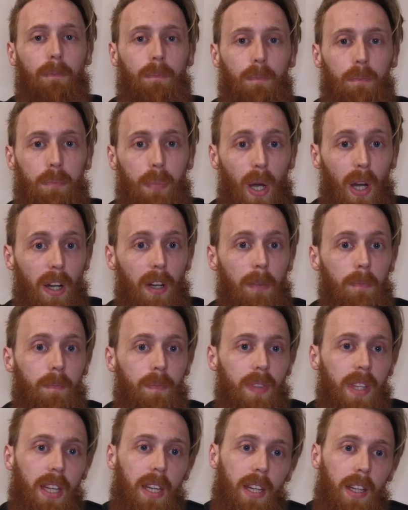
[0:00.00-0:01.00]
But
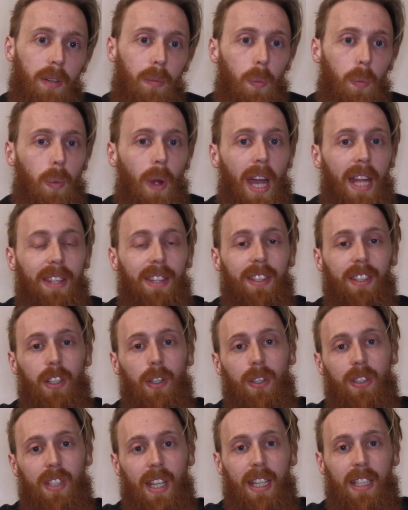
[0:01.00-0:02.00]
when your
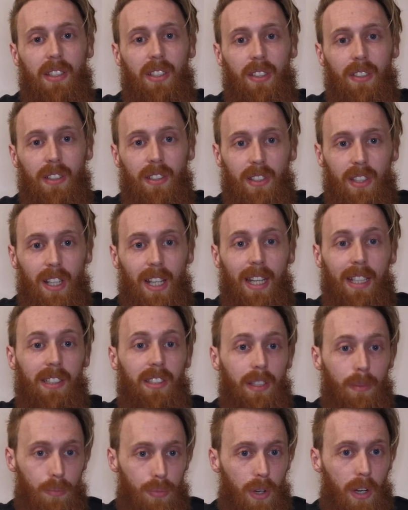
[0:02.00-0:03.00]
data is collected and
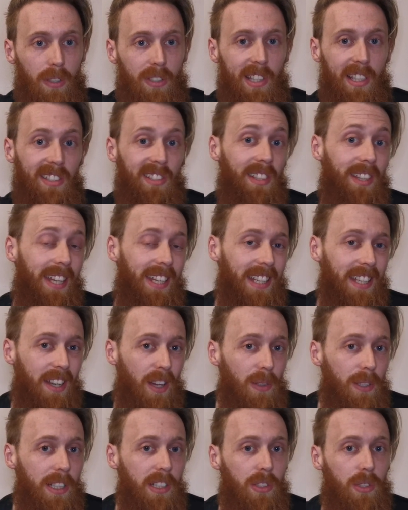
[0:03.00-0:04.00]
processed, and they can
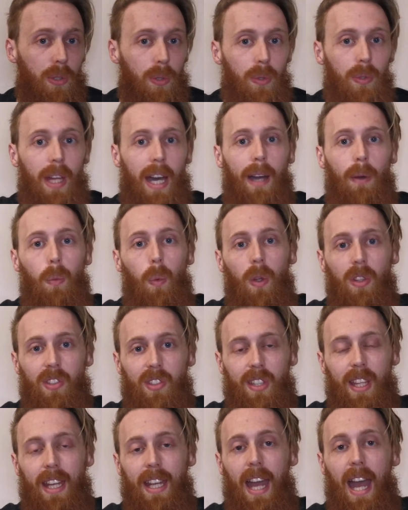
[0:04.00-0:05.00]
only do that once they
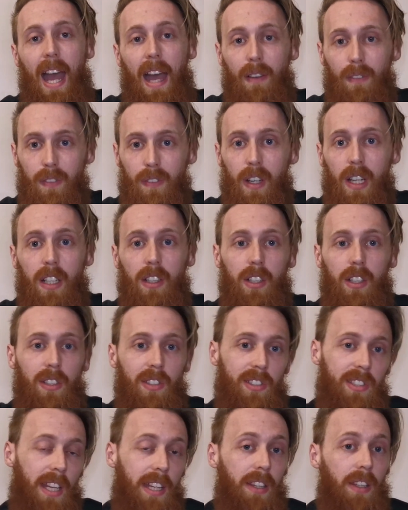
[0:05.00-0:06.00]
have
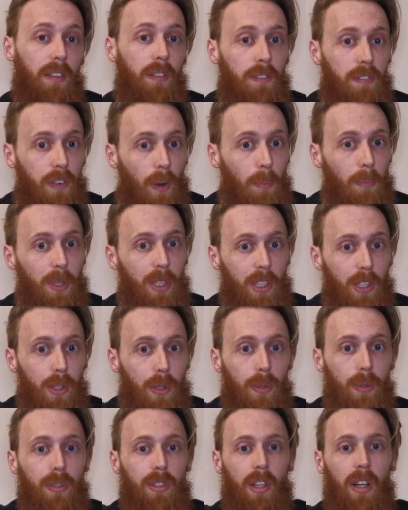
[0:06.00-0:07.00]
consent from the
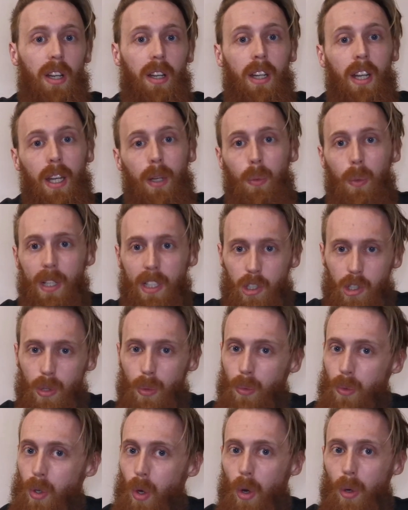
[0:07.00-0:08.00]
user, which you'll
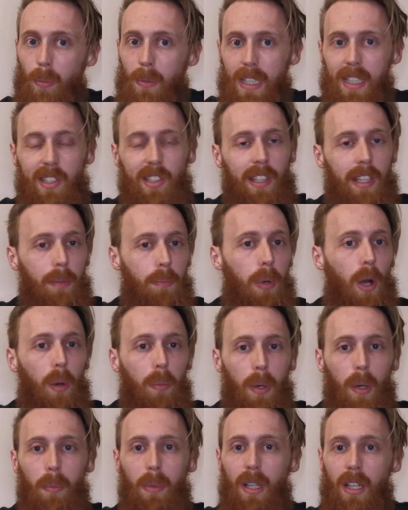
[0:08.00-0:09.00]
normally see pop
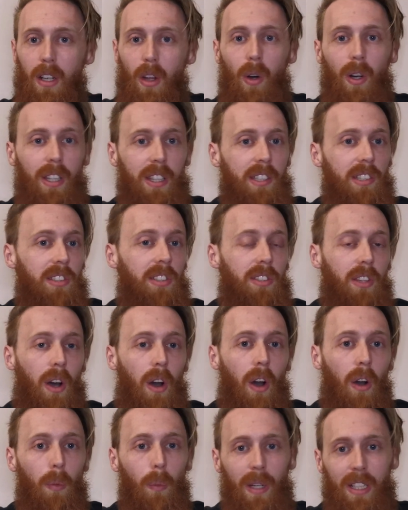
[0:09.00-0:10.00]
up a lot at the
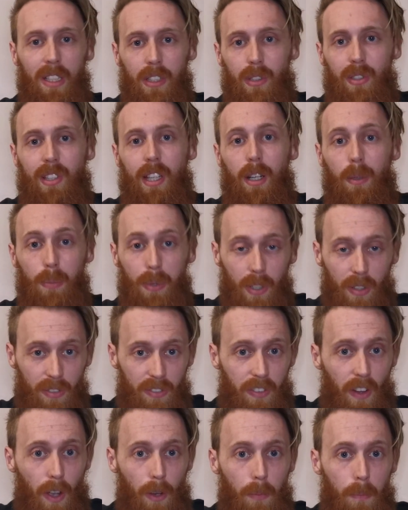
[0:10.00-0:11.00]
start when you set up your
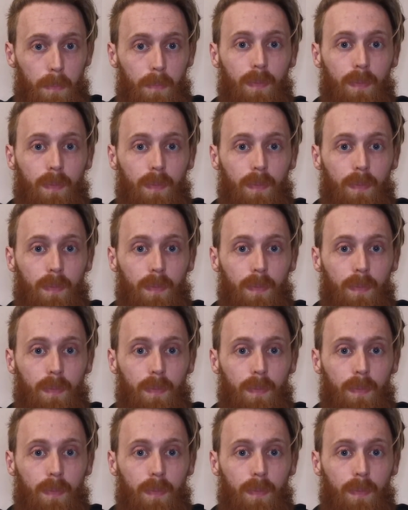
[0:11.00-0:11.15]
phone,